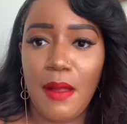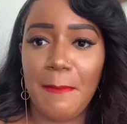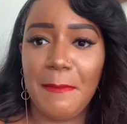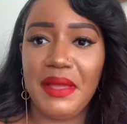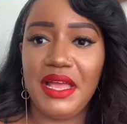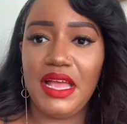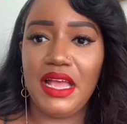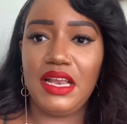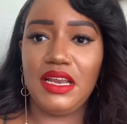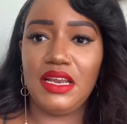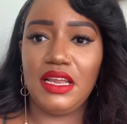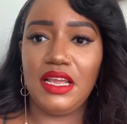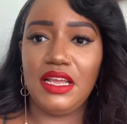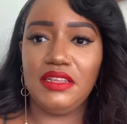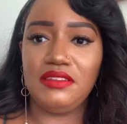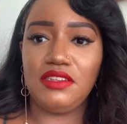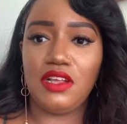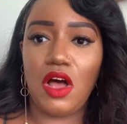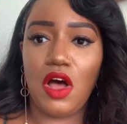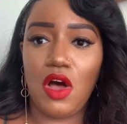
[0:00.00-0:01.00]
but
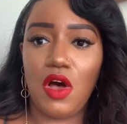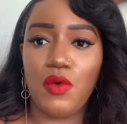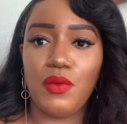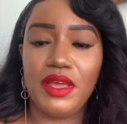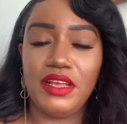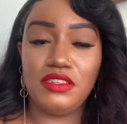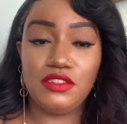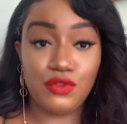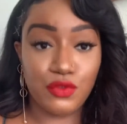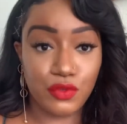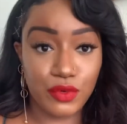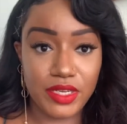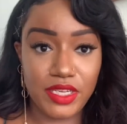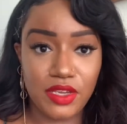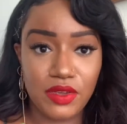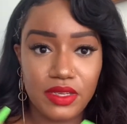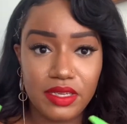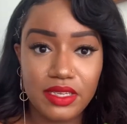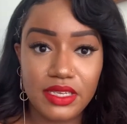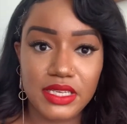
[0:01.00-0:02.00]
it's always for
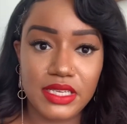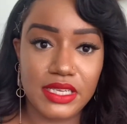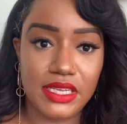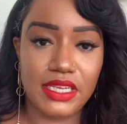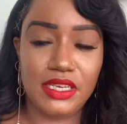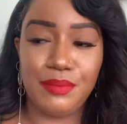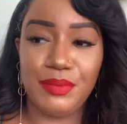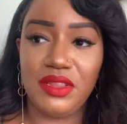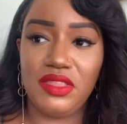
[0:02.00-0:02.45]
your good.